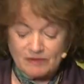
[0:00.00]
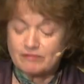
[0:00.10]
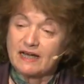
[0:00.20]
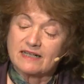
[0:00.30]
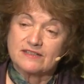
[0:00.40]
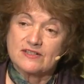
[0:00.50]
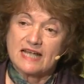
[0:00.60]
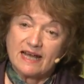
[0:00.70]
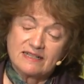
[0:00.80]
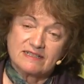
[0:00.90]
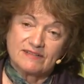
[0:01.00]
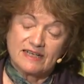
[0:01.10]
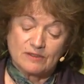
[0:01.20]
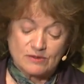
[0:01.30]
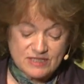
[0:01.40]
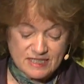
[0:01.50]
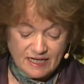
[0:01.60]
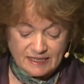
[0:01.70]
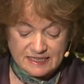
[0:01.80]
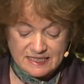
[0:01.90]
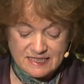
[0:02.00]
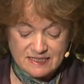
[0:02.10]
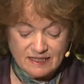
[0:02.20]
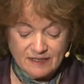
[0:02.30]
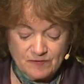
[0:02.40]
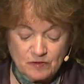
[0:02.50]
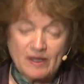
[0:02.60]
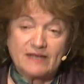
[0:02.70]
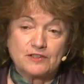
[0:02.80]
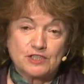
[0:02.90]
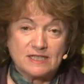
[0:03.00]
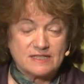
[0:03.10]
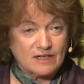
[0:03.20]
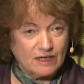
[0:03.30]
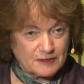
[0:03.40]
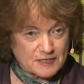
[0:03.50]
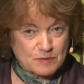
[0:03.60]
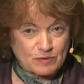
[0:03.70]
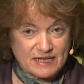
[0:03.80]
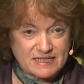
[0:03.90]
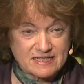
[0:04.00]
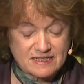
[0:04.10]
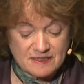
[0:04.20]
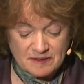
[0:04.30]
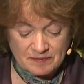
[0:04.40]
What factors activate or silence the way the genes are expressed.